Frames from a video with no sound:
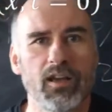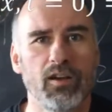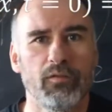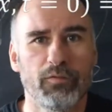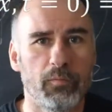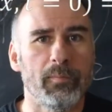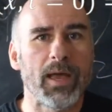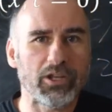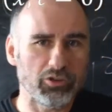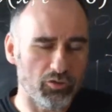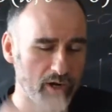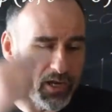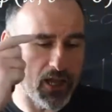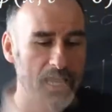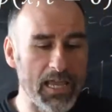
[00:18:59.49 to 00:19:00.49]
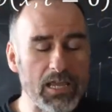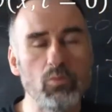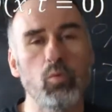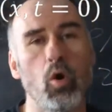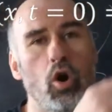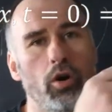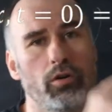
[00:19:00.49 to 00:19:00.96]
for measuring
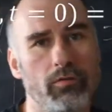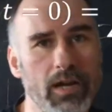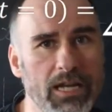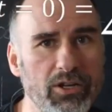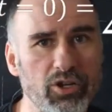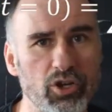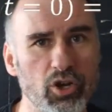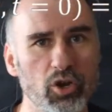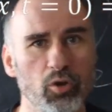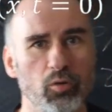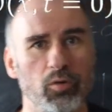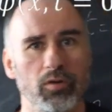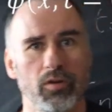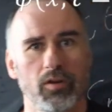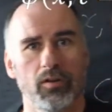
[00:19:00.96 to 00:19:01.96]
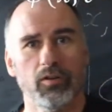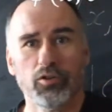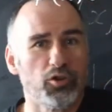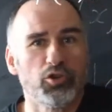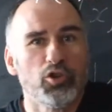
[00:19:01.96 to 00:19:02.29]
E1 or E2. There's